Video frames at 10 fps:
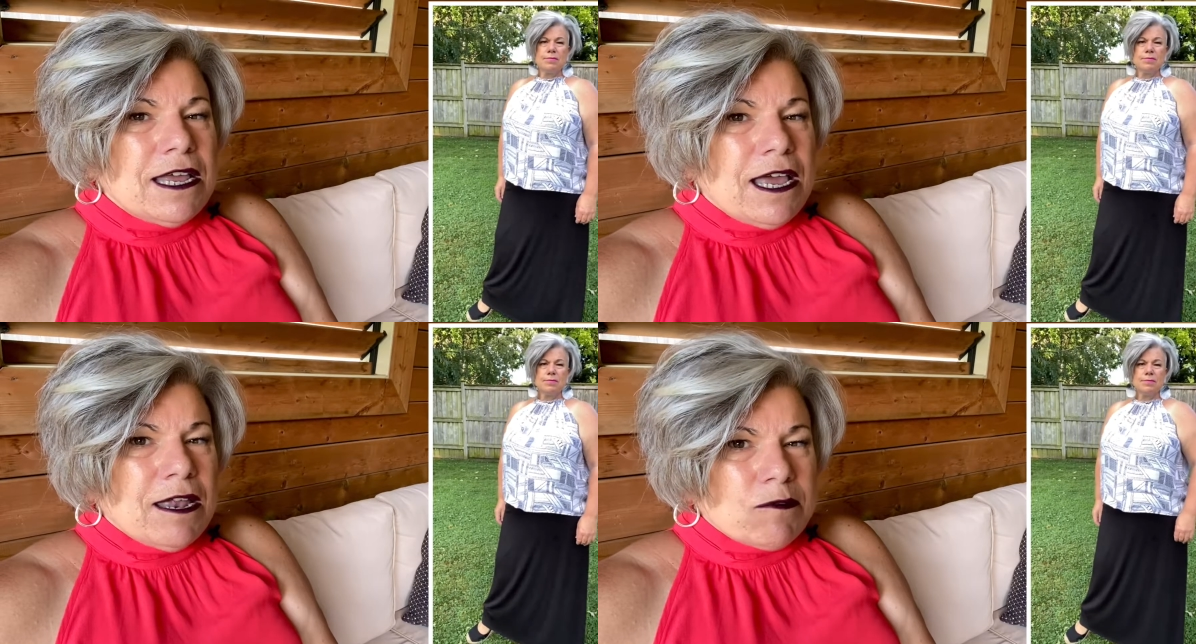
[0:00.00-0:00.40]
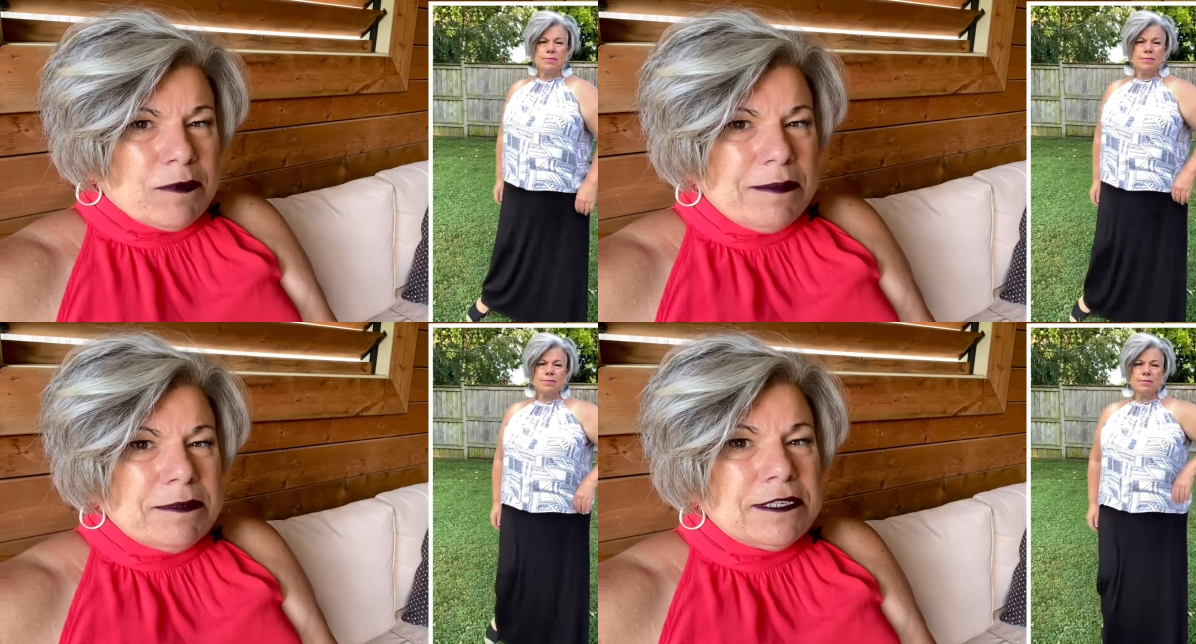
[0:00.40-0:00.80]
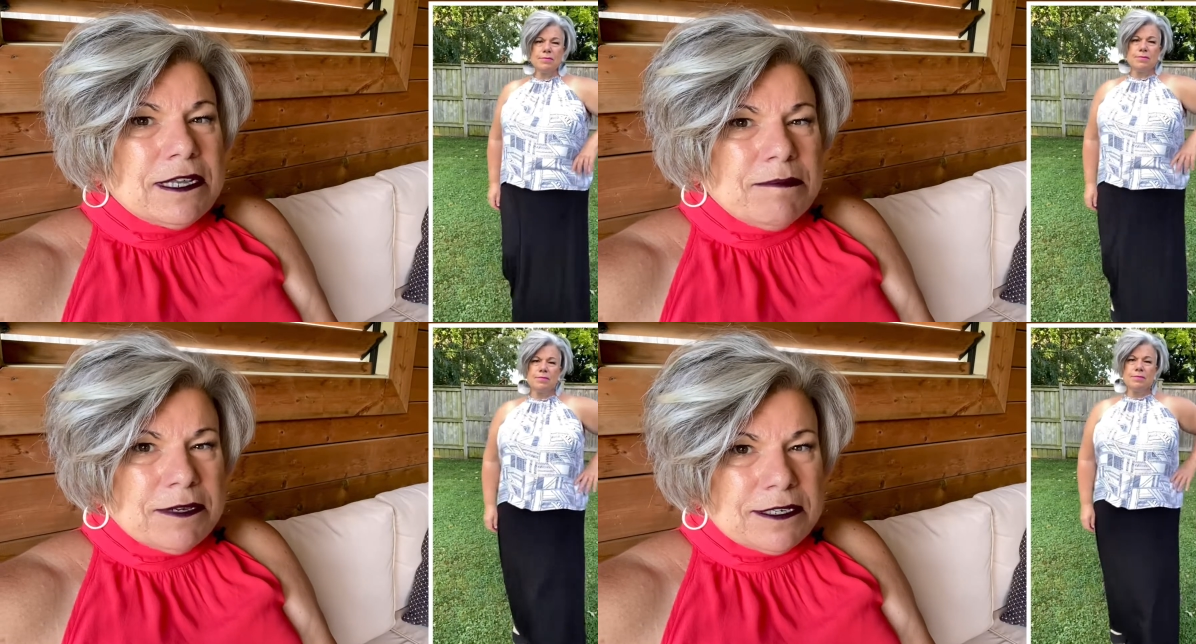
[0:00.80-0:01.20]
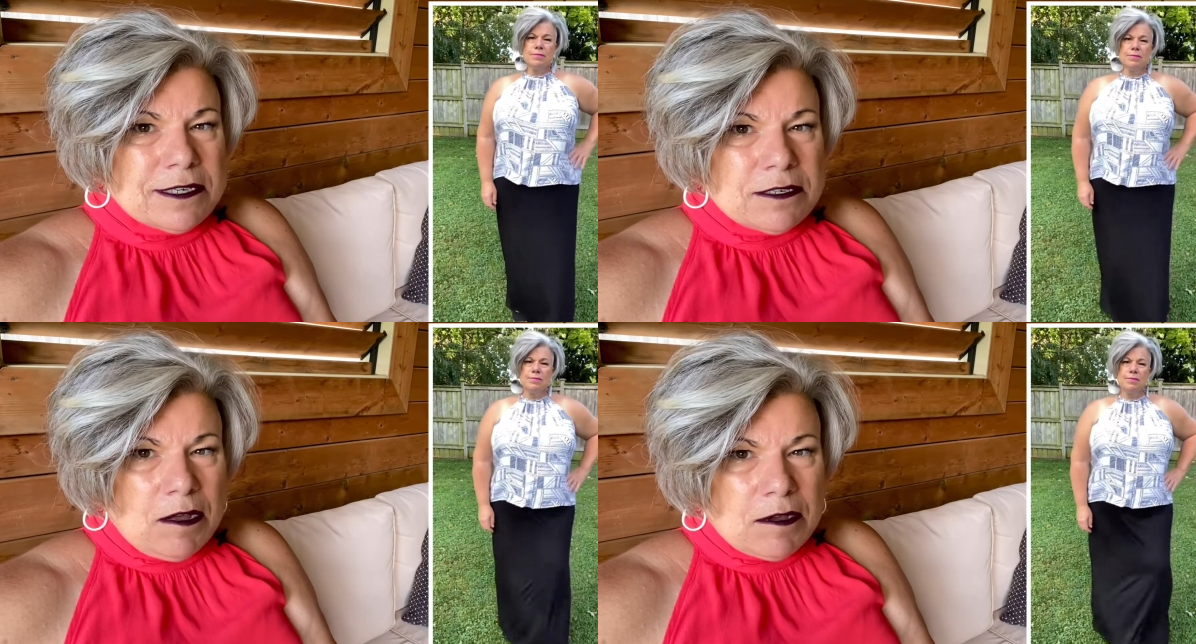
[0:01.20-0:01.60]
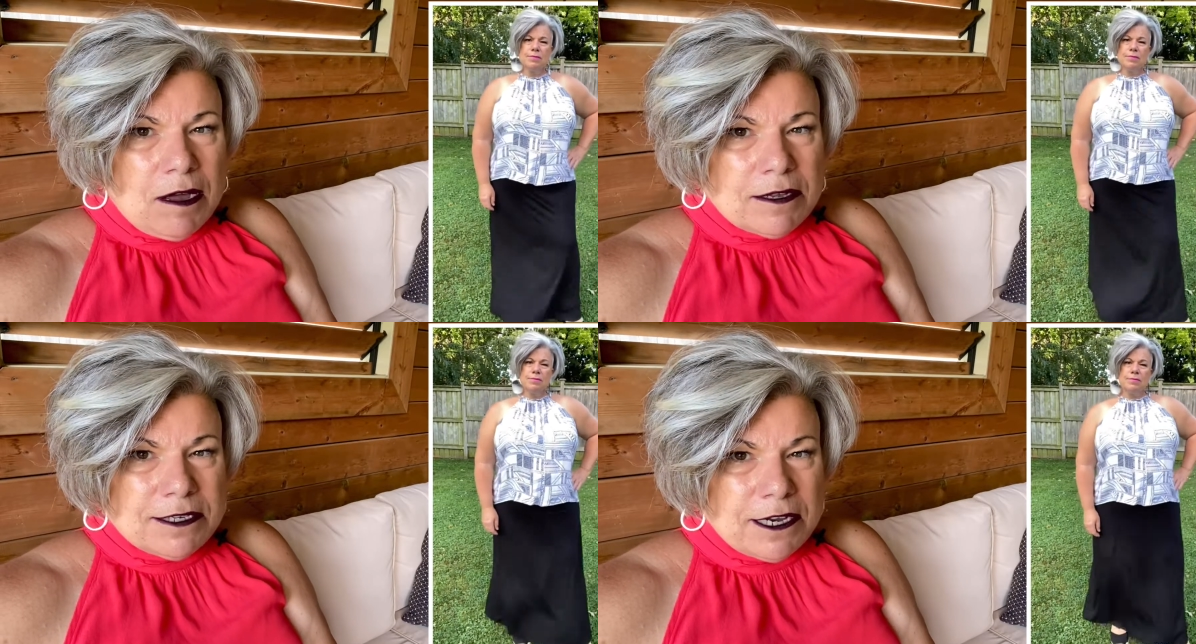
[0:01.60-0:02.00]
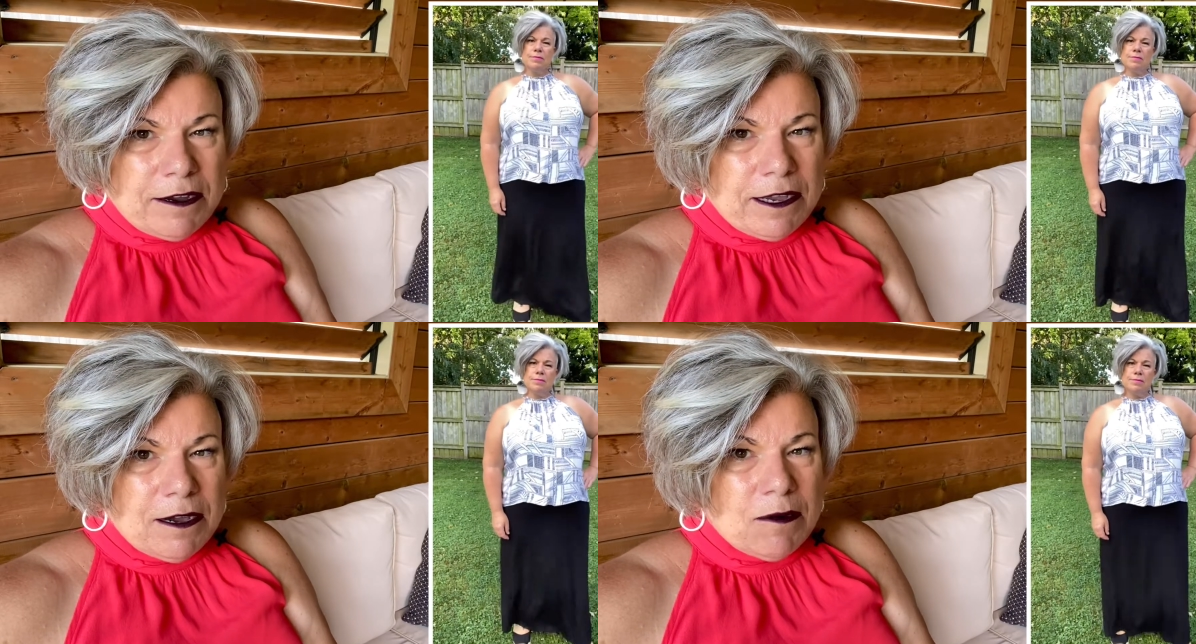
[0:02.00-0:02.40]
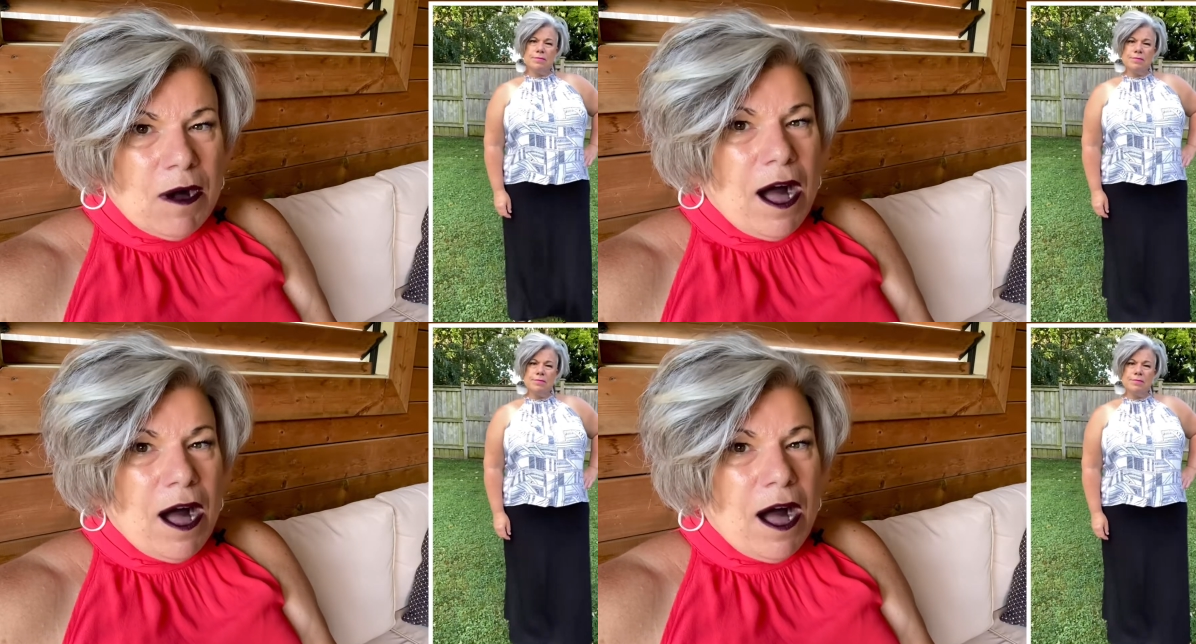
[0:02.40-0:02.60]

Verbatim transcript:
Speaker 1: at a Reitmans in Mississauga, Ontario.